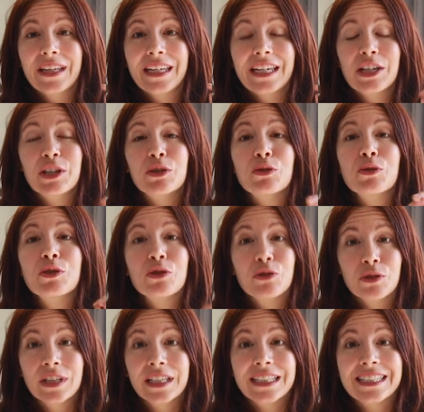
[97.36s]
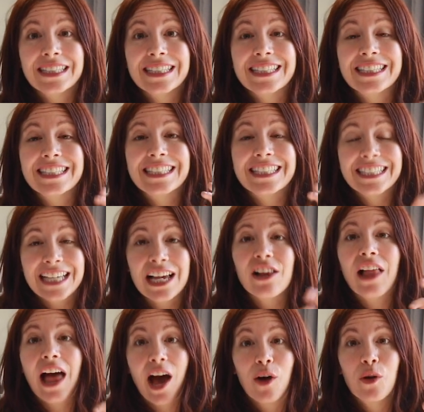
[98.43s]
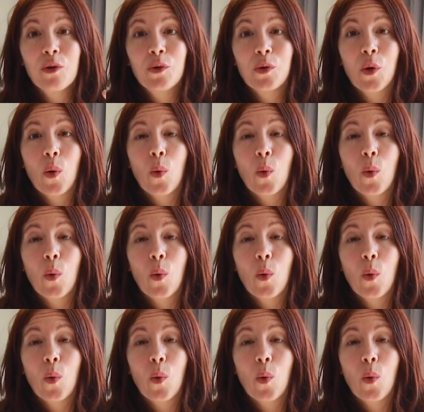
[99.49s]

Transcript: His retreats sell out